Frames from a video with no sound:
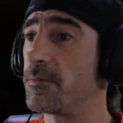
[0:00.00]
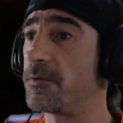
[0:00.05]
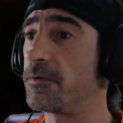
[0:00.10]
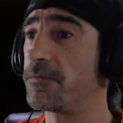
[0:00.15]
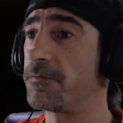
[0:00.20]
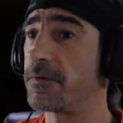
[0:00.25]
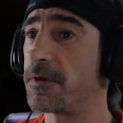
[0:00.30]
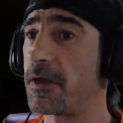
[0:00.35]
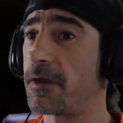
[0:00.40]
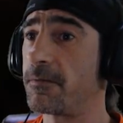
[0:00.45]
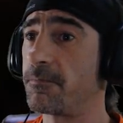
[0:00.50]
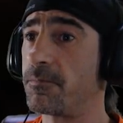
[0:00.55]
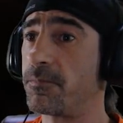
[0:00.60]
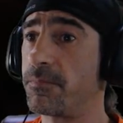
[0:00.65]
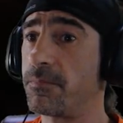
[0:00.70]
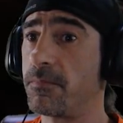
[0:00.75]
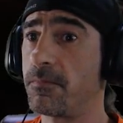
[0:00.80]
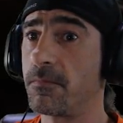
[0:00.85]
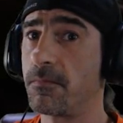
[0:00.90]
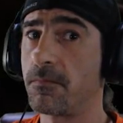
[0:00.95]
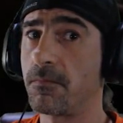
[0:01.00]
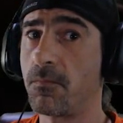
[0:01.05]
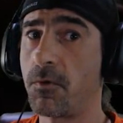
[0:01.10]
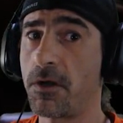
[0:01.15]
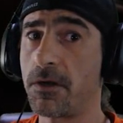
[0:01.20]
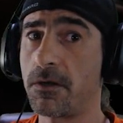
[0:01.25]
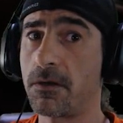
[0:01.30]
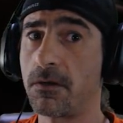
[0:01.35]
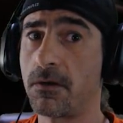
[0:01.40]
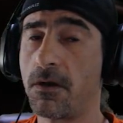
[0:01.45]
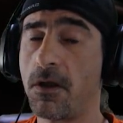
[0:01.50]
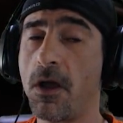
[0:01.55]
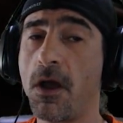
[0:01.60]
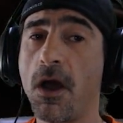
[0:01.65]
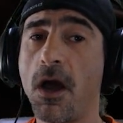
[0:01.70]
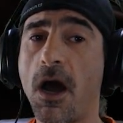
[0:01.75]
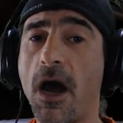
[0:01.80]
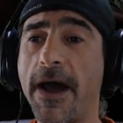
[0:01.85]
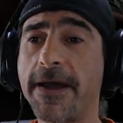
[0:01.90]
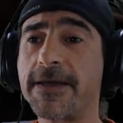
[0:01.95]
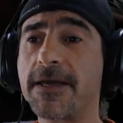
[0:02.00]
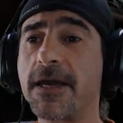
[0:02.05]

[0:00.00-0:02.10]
move and I... What? I